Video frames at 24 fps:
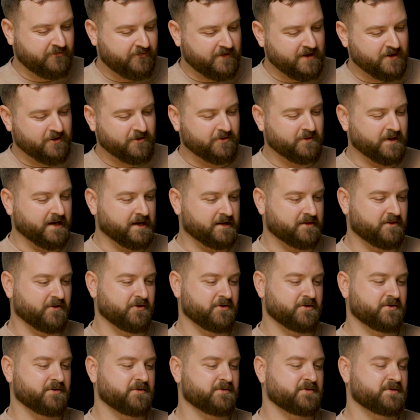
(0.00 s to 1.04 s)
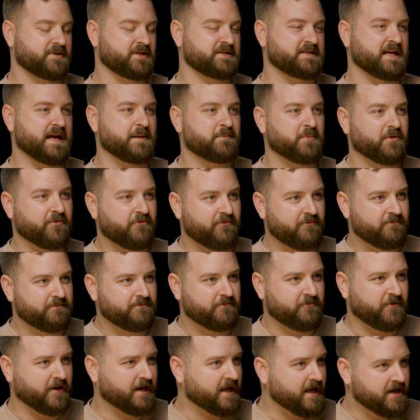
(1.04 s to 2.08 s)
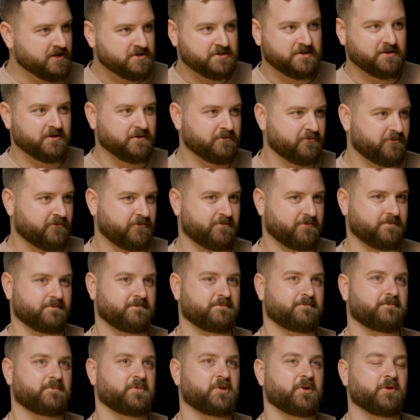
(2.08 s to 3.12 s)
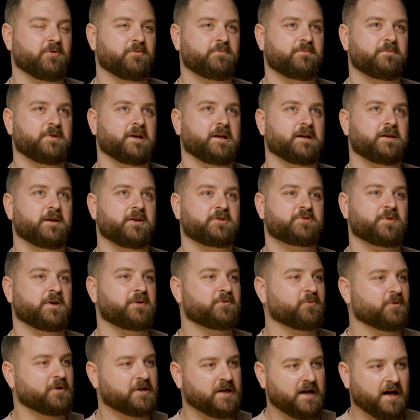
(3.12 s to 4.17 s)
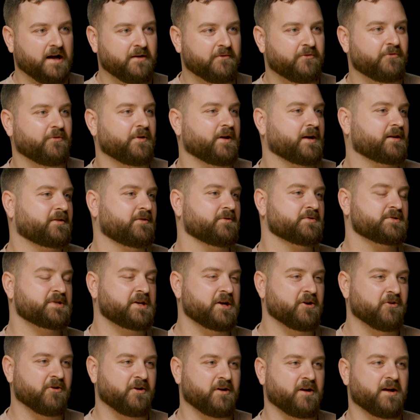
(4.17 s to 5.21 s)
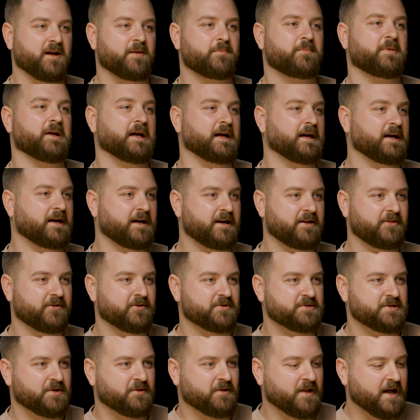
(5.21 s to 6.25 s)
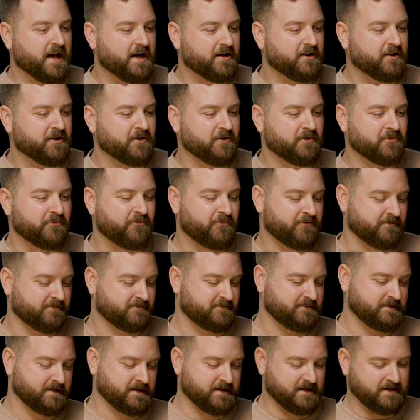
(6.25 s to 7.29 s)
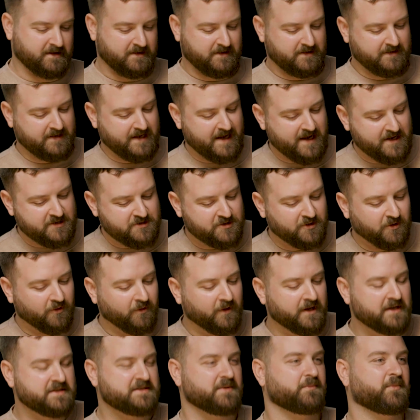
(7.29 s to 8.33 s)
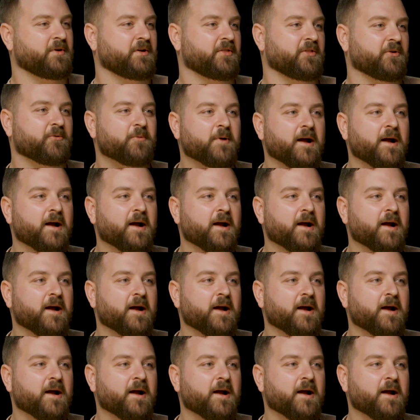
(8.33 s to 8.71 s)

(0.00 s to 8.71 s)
feel like there is this amplification of, a trend toward conflict. There's gearing up. There's a lot of nationalism on the